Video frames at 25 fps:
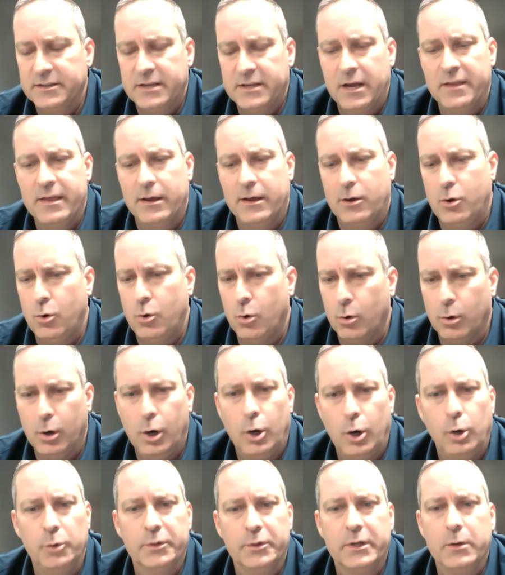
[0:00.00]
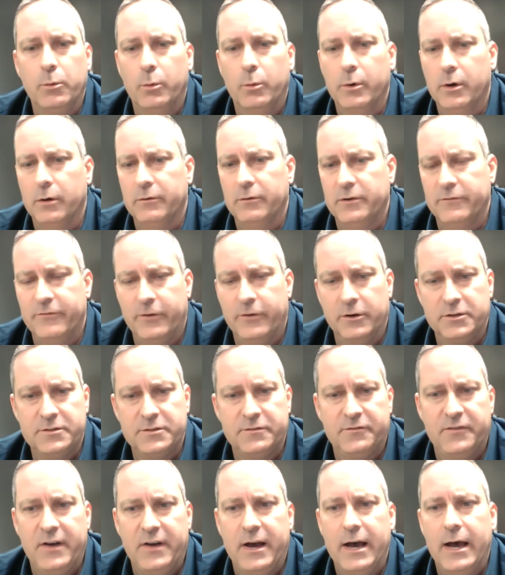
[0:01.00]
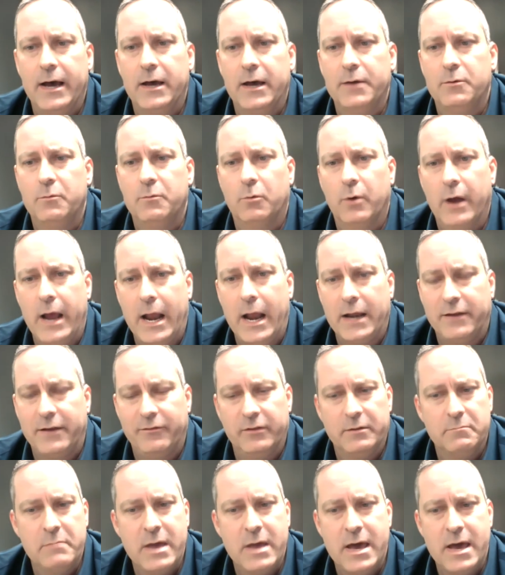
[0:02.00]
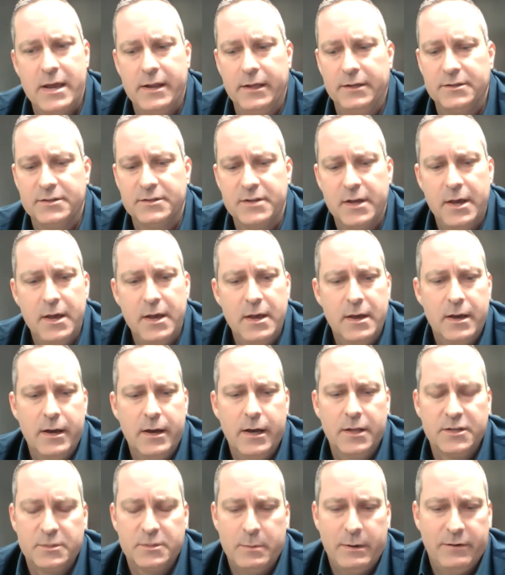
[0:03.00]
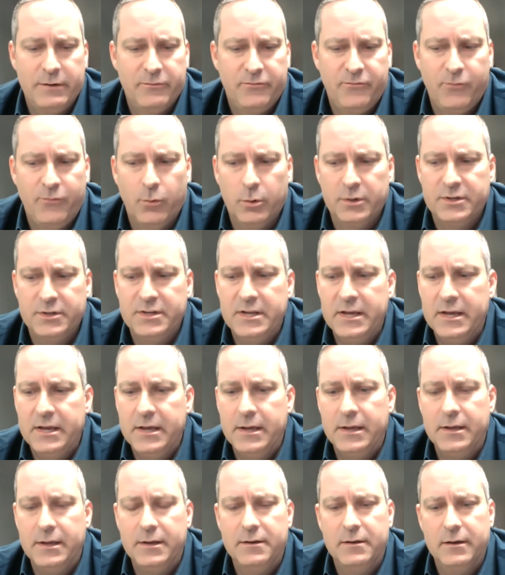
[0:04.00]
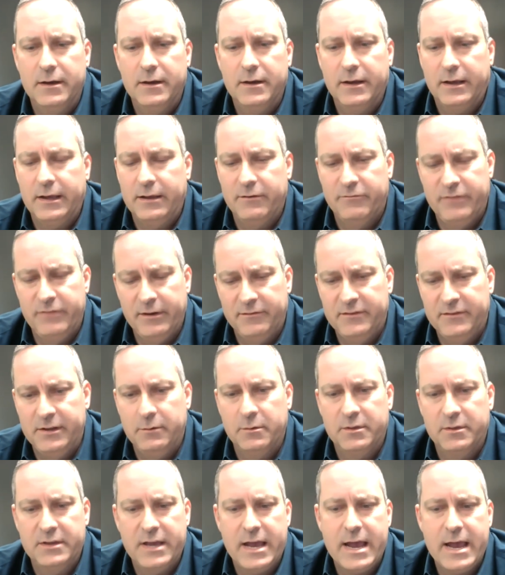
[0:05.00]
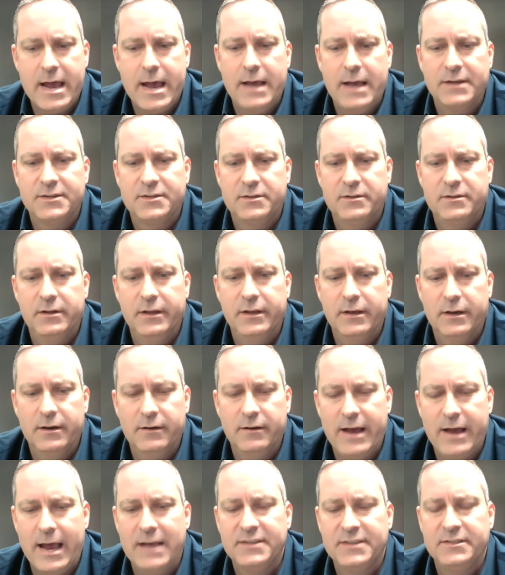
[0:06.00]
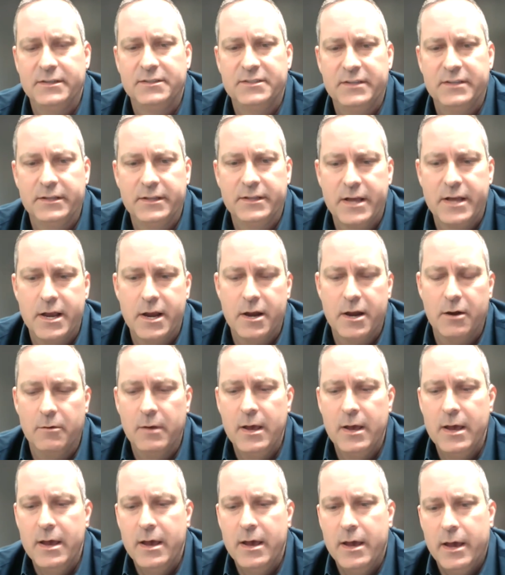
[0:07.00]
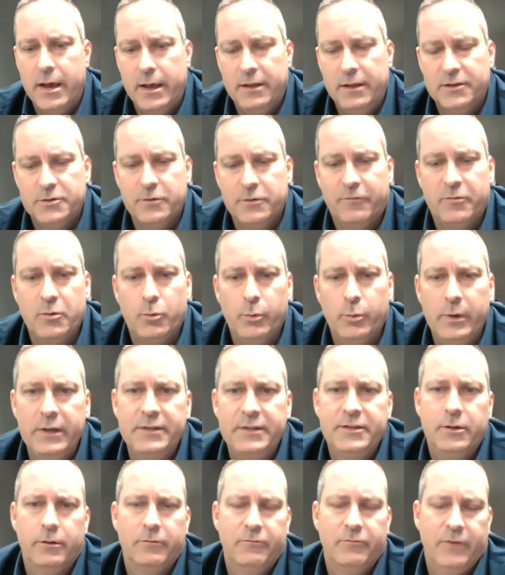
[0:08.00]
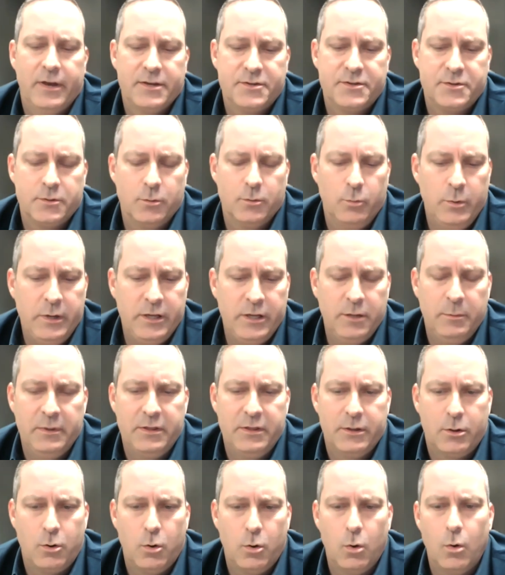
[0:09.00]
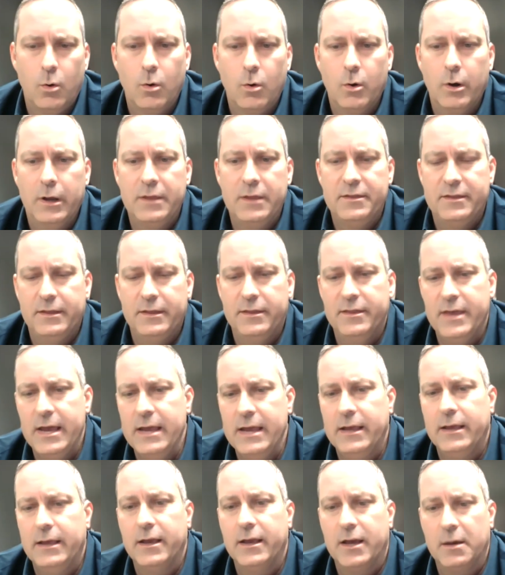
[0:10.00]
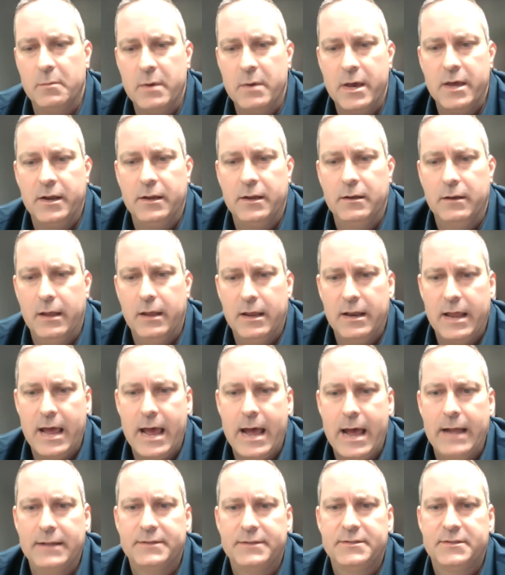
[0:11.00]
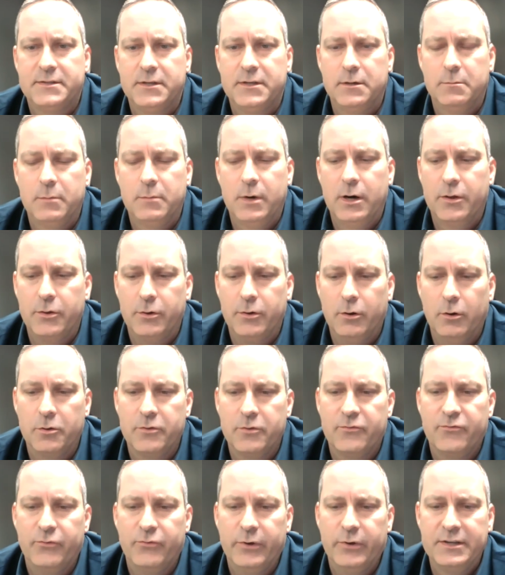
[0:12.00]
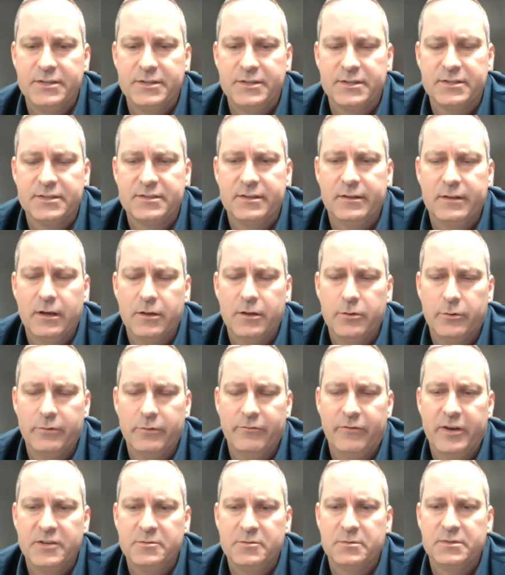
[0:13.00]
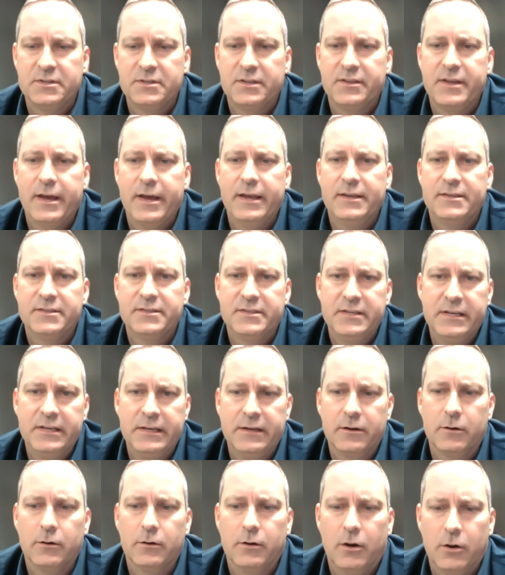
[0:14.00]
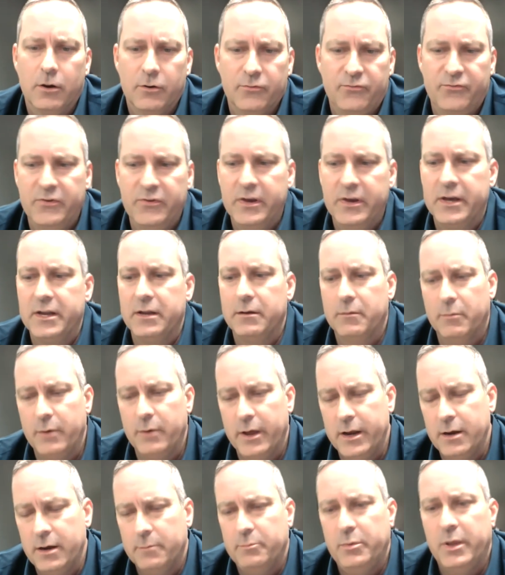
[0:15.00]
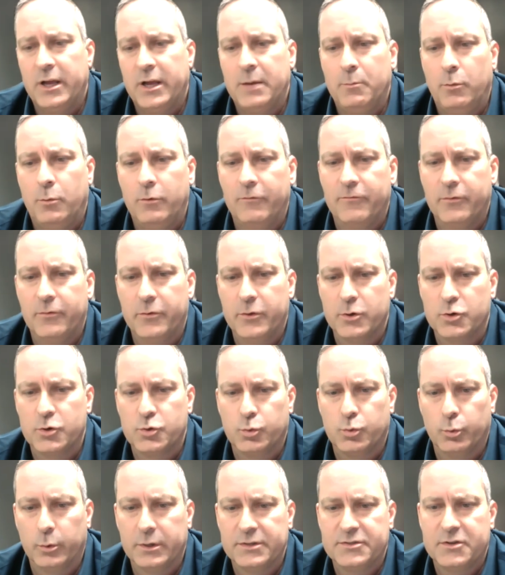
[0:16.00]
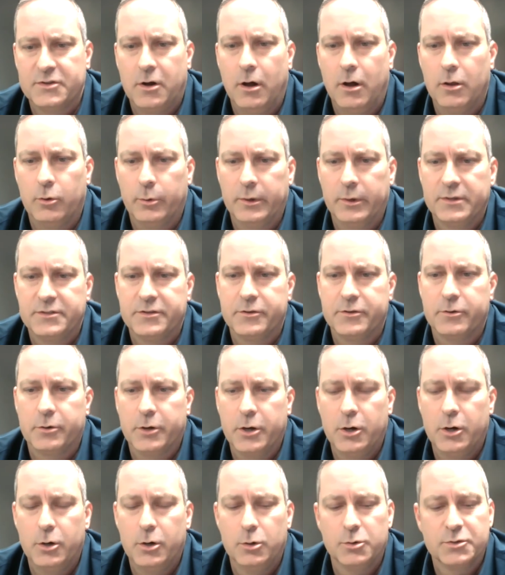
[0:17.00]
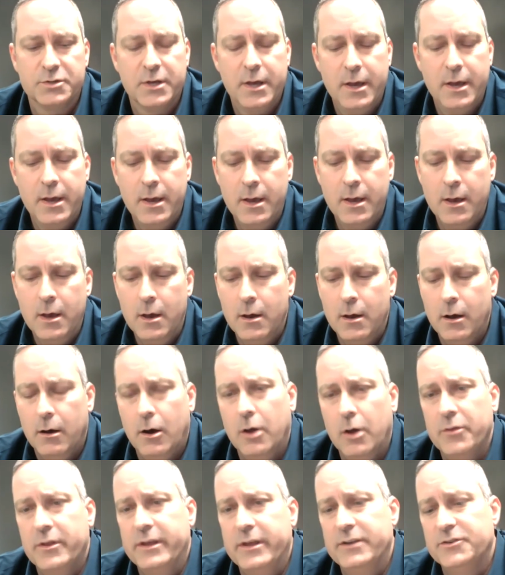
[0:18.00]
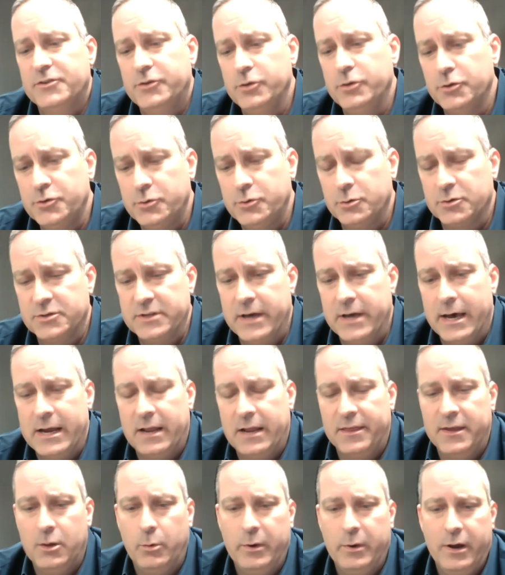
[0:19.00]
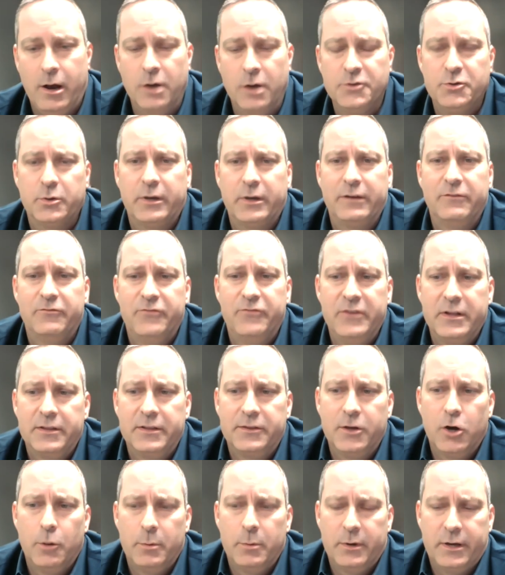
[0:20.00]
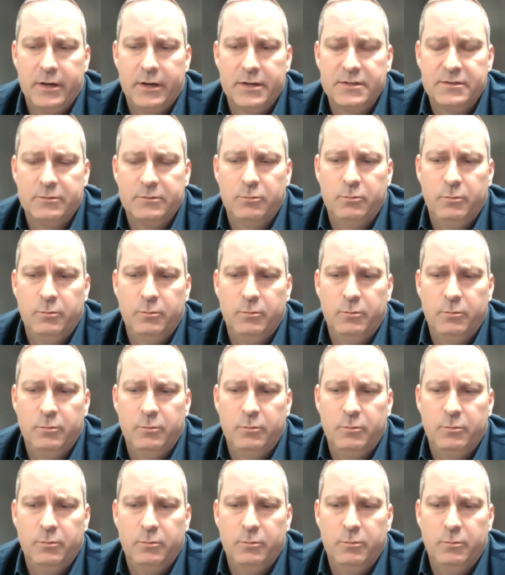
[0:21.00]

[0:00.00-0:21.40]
now that core holding. We're diversified. We're actively managed. There's about 14, again, 50 with cash assets in there. And so from the retail investor, we can do the core, and then they can come in and add some other on the fringes, other investments that they see or fit and applicable for their risk tolerance and their goals. On the institutional side, I think we also can fit, though, because,